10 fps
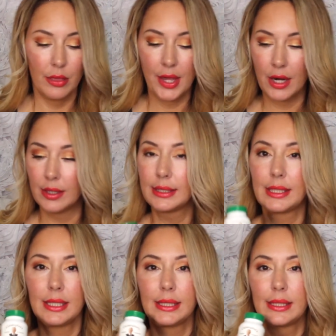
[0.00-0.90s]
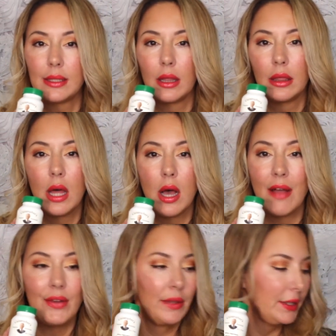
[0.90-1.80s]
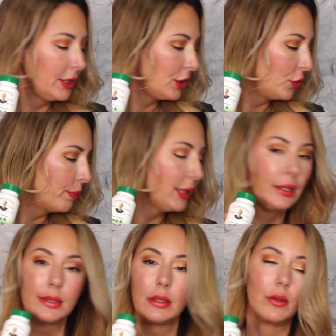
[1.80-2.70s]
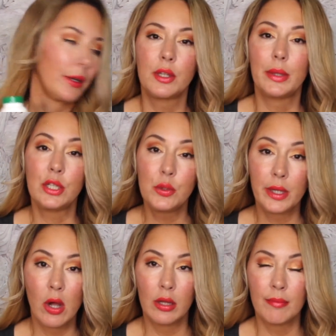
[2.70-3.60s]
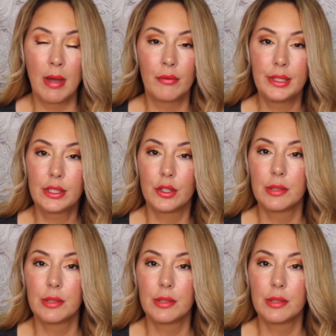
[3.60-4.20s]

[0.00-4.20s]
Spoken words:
there is this I found these 2 pills. So in doing all of my research